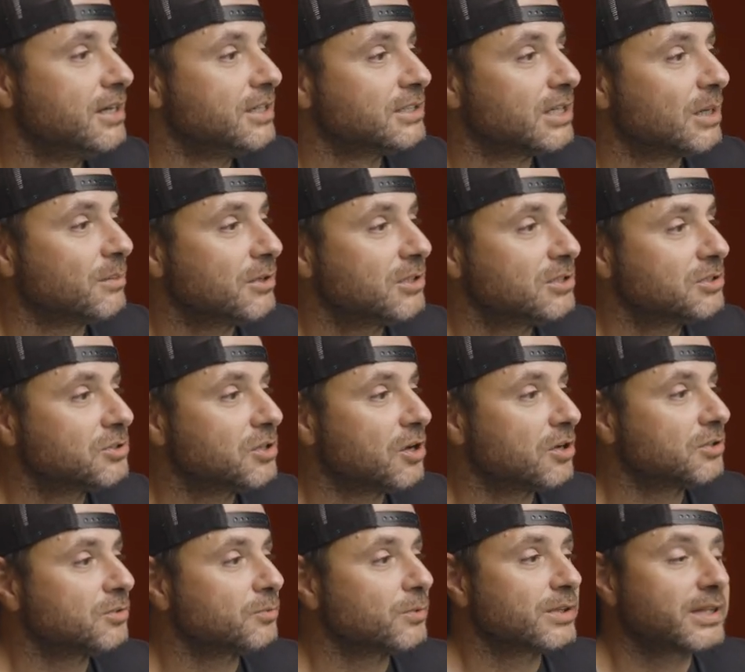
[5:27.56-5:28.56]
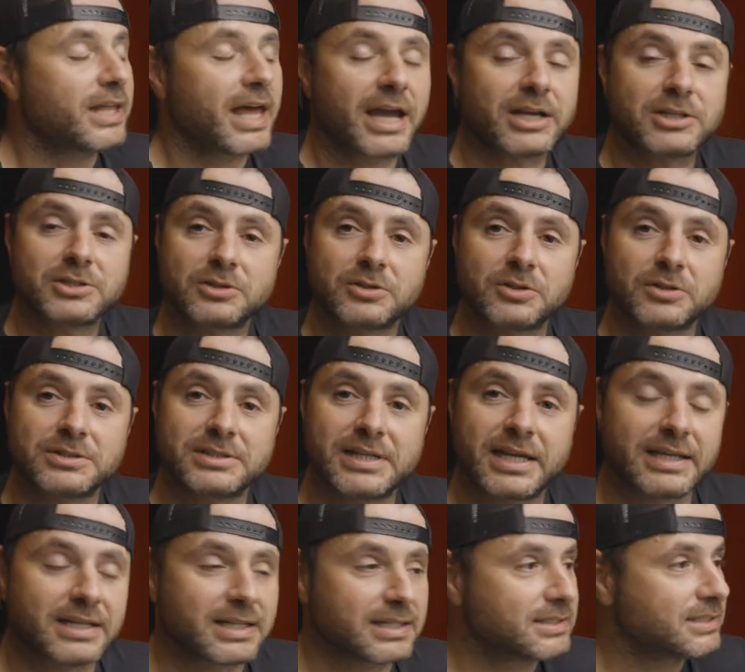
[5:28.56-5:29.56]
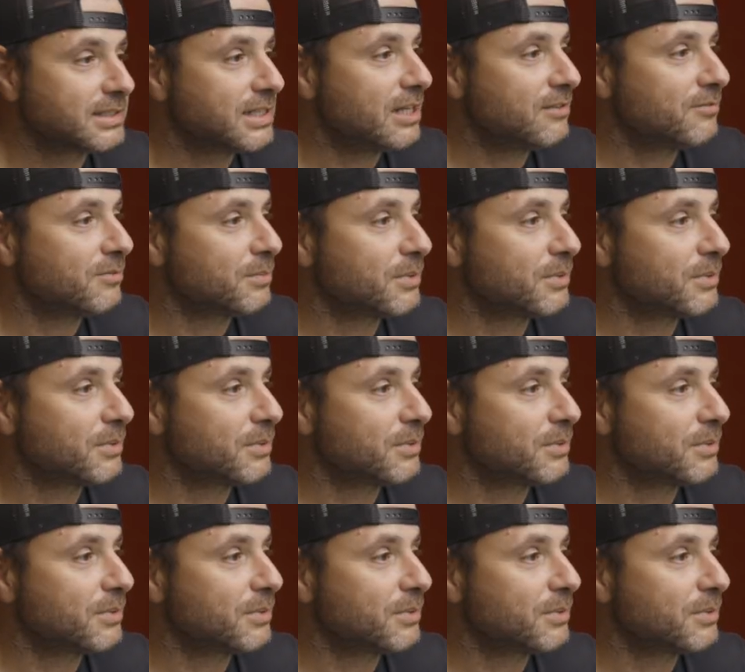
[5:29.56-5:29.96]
So I'm going to start with the actual container itself.